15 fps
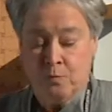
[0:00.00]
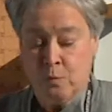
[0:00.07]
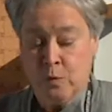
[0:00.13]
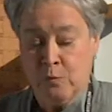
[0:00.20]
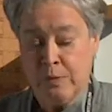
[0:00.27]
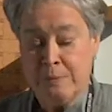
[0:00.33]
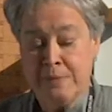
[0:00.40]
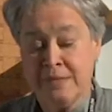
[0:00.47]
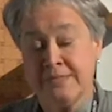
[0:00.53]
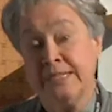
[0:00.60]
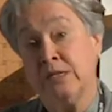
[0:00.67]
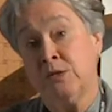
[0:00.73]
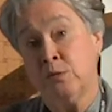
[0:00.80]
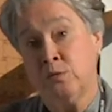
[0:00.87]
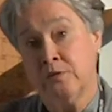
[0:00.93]
Were we
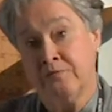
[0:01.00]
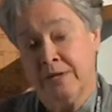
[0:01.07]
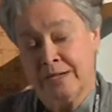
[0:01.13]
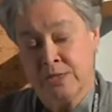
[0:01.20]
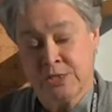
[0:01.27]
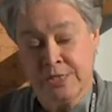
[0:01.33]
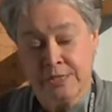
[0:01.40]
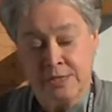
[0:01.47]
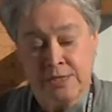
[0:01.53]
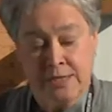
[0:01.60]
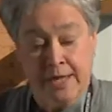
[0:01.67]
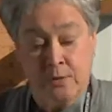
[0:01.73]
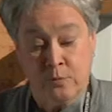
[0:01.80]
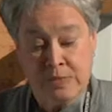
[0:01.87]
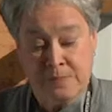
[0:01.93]
missing newer functions
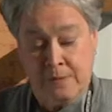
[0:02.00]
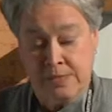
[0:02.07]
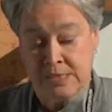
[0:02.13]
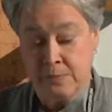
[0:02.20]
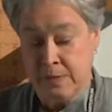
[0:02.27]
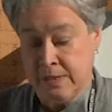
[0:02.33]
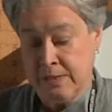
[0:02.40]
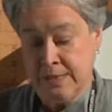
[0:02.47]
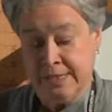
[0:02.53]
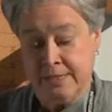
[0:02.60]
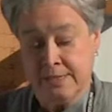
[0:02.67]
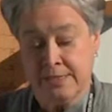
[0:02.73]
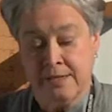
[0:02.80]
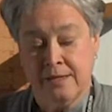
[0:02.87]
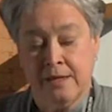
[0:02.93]
and
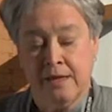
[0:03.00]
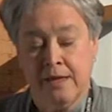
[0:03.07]
responsibilities?